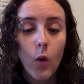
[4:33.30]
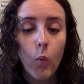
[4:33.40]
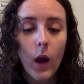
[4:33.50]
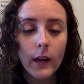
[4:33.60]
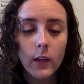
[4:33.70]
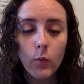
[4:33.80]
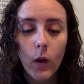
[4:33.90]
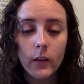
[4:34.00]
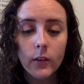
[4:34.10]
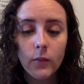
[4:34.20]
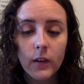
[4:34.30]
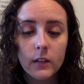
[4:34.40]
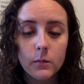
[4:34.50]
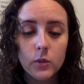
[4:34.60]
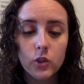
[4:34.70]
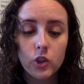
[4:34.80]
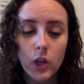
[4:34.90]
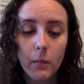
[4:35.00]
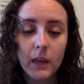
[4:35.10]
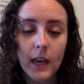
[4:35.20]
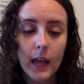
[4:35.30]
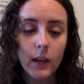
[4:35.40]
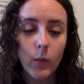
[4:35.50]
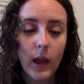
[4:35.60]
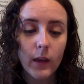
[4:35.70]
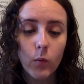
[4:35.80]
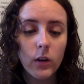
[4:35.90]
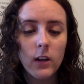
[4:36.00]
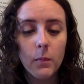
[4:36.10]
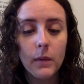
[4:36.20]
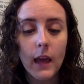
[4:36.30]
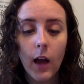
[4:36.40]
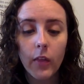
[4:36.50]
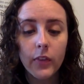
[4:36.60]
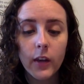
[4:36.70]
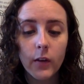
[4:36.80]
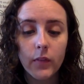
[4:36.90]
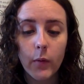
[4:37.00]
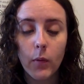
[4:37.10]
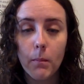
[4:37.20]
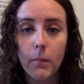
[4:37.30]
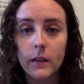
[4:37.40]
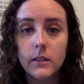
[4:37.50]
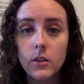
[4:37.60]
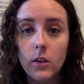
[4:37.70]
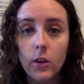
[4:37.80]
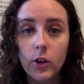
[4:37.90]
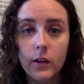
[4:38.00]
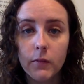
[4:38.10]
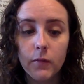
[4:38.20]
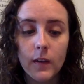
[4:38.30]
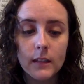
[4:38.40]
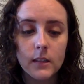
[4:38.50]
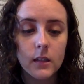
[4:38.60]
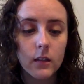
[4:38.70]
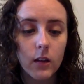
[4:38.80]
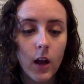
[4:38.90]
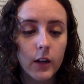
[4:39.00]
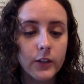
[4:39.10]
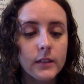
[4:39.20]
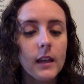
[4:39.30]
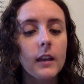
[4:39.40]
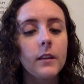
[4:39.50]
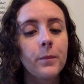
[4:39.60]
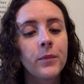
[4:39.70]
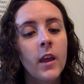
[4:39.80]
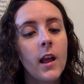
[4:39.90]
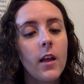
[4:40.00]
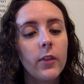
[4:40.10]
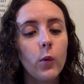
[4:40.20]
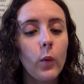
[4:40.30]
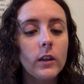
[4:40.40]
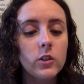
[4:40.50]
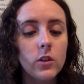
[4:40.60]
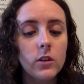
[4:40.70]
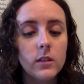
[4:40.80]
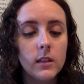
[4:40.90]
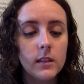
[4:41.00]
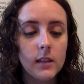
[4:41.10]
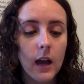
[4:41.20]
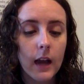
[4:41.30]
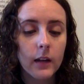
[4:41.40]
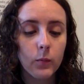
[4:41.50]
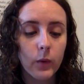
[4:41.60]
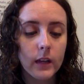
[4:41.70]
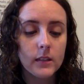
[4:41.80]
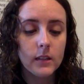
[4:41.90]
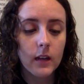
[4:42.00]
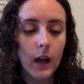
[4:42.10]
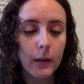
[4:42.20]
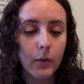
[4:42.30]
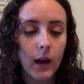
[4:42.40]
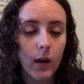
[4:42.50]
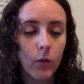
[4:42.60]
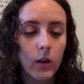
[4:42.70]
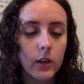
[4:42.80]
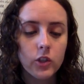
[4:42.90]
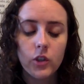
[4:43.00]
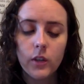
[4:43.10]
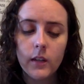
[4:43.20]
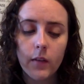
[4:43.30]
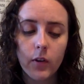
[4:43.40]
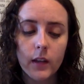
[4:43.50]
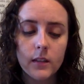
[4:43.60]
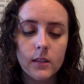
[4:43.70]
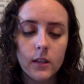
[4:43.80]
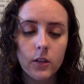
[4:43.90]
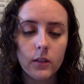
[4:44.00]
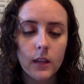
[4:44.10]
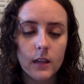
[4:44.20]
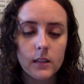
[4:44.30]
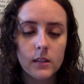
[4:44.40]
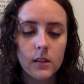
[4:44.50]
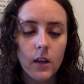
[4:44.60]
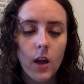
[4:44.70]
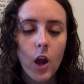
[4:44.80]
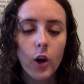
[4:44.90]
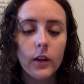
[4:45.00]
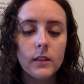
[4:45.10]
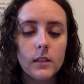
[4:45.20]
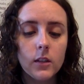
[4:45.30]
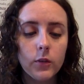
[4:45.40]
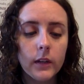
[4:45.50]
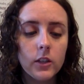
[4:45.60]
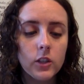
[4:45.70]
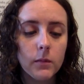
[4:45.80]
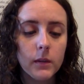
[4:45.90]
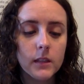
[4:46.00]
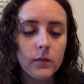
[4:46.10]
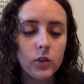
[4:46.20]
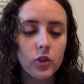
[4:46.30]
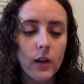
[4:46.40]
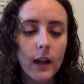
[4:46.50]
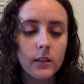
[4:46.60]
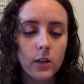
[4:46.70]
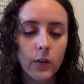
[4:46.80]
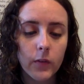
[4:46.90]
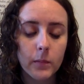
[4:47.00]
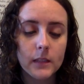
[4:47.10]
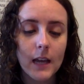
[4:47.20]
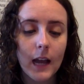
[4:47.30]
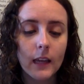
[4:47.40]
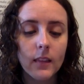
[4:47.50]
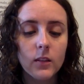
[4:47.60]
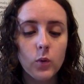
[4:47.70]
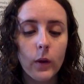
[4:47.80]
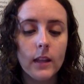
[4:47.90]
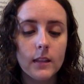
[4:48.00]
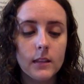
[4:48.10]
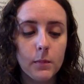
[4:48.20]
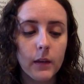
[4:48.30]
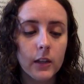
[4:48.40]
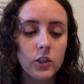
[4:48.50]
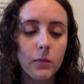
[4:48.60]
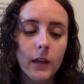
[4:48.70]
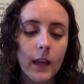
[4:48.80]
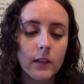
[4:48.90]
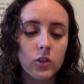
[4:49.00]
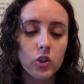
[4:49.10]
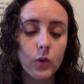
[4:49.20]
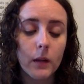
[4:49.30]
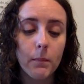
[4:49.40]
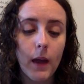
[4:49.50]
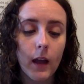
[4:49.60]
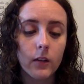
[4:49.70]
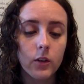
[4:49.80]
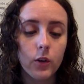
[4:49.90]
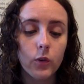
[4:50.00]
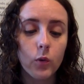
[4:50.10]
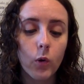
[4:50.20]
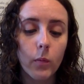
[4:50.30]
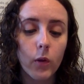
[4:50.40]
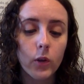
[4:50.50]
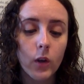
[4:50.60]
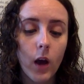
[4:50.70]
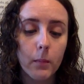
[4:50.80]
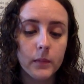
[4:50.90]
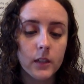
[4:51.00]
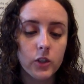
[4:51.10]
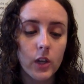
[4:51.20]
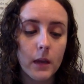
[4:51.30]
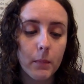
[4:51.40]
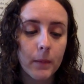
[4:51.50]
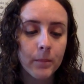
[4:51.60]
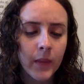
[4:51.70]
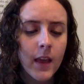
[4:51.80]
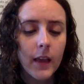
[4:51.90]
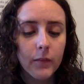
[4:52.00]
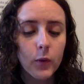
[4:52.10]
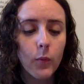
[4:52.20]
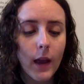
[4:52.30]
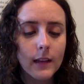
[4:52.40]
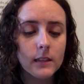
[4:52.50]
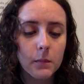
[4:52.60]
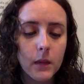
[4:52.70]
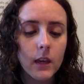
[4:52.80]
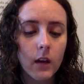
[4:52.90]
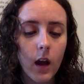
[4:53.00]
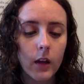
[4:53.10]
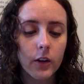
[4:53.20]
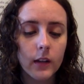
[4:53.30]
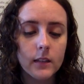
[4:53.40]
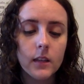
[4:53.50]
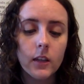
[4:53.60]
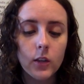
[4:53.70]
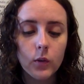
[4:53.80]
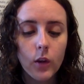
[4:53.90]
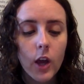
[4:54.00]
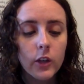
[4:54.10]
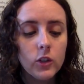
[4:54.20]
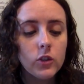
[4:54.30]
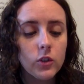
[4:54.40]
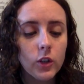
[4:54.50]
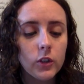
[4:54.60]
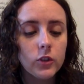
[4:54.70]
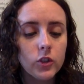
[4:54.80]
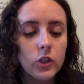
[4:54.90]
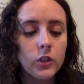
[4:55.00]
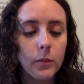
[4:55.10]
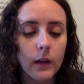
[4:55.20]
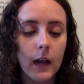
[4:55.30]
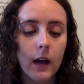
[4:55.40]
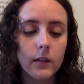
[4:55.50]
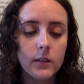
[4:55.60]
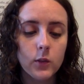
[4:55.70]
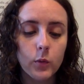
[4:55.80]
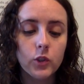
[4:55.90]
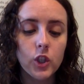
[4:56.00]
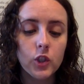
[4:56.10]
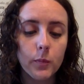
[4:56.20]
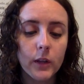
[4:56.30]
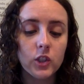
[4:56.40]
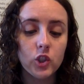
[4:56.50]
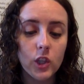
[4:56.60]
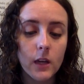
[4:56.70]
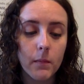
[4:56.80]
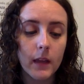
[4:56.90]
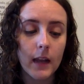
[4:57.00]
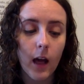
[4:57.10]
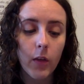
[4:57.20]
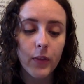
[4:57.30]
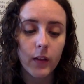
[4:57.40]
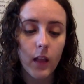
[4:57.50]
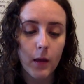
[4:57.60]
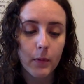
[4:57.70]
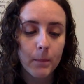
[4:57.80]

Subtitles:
Why do you want your victims chubby anyway? Wouldn't it be healthier if they were muscular and fit? Connor said. The witch looked to the side and raised an eyebrow. She had never considered this. Her consideration must have distracted her from attacking the twins because she began to shrink back to her normal humped shape. If you ask me, Connor continued, you should turn your gingerbread house into a gingerbread gym and health club.